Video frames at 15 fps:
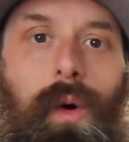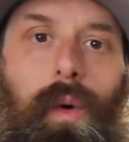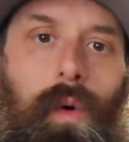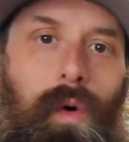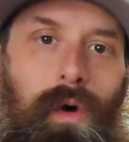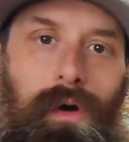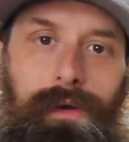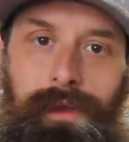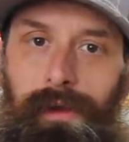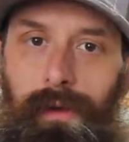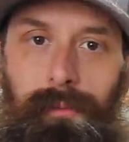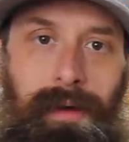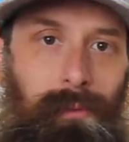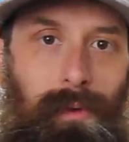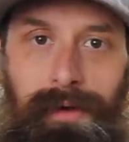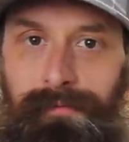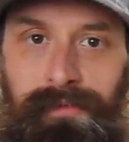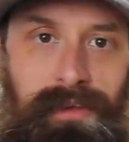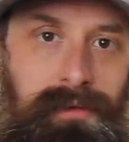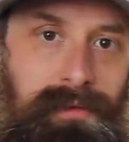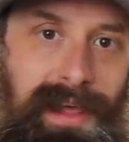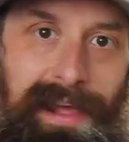or, you know, my wife
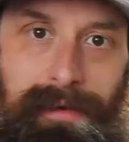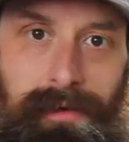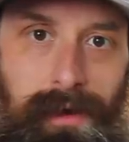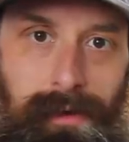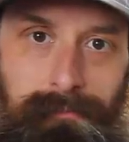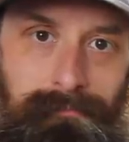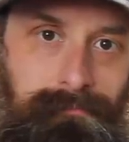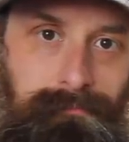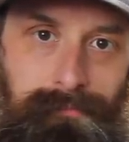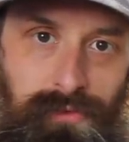didn't end up